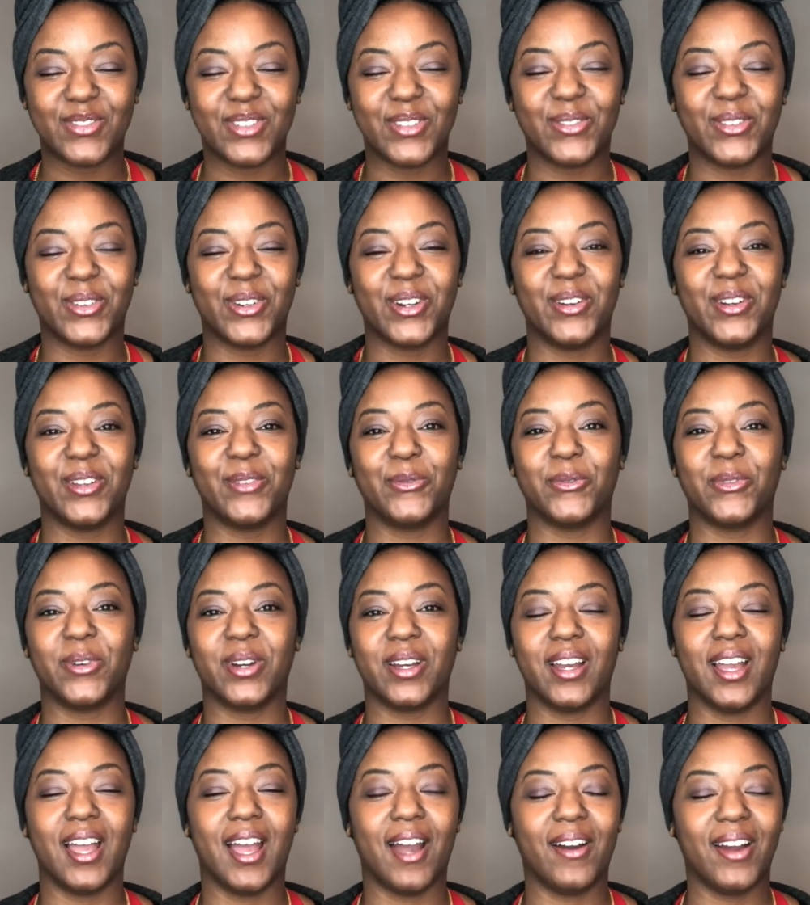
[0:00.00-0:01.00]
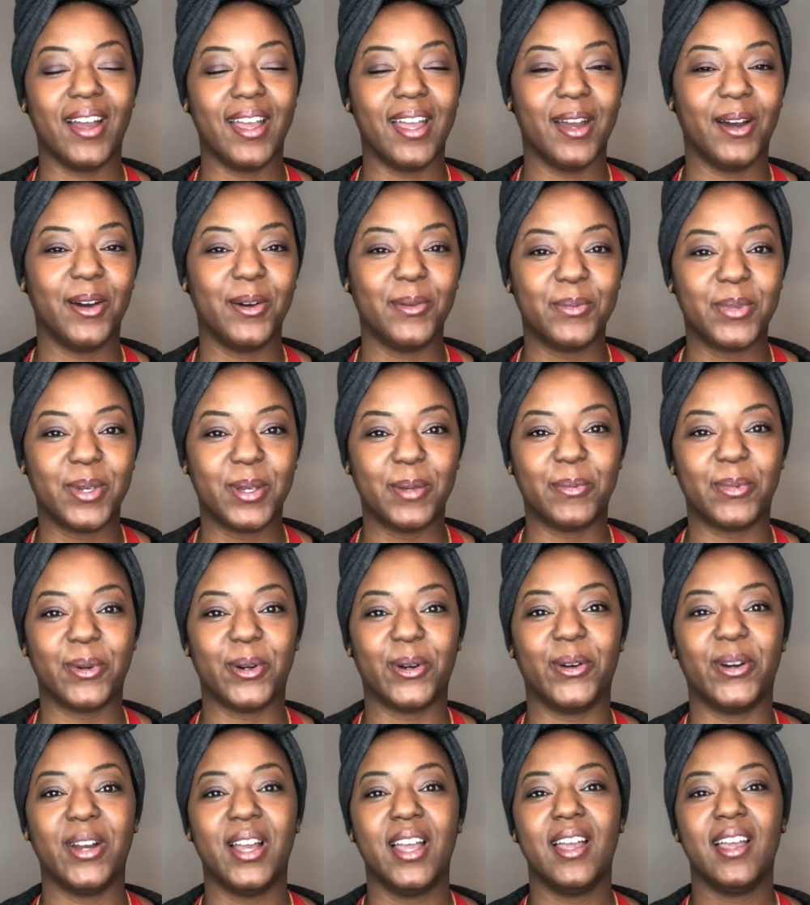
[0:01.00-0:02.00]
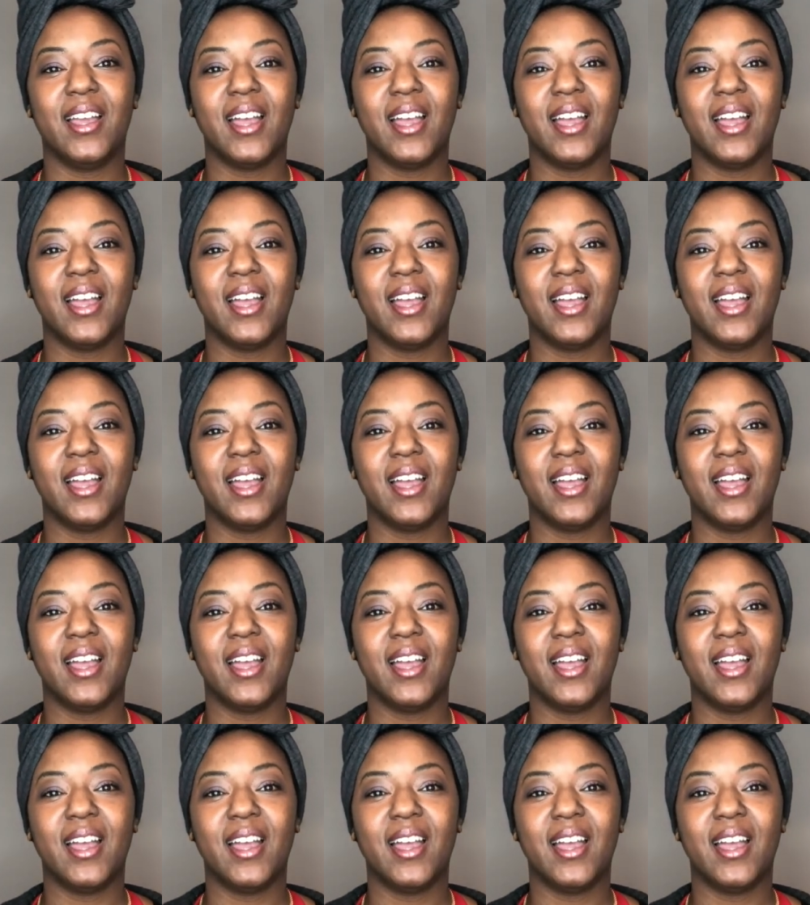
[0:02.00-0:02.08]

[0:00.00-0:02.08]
people and what how I help people,